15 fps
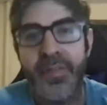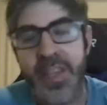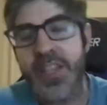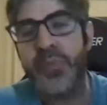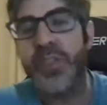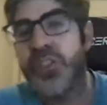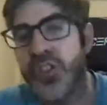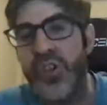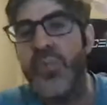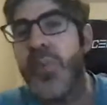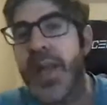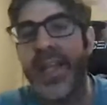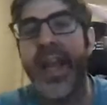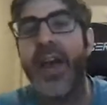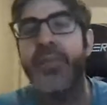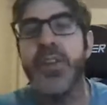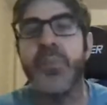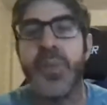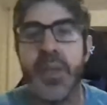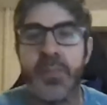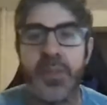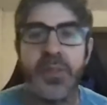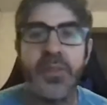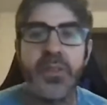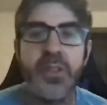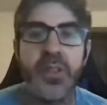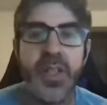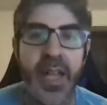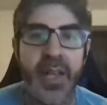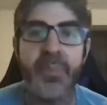This was too many effing people
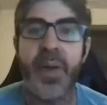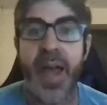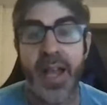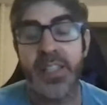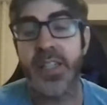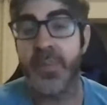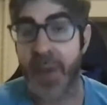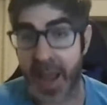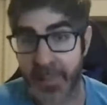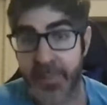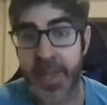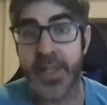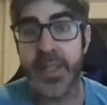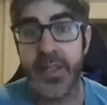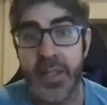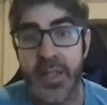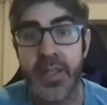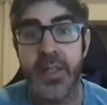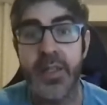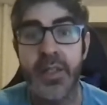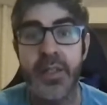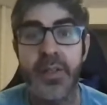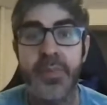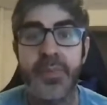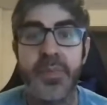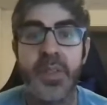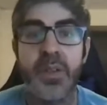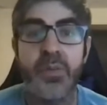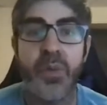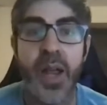getting packs, in my opinion,
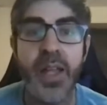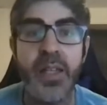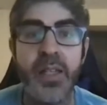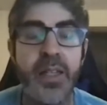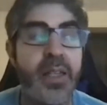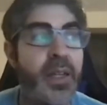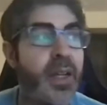right?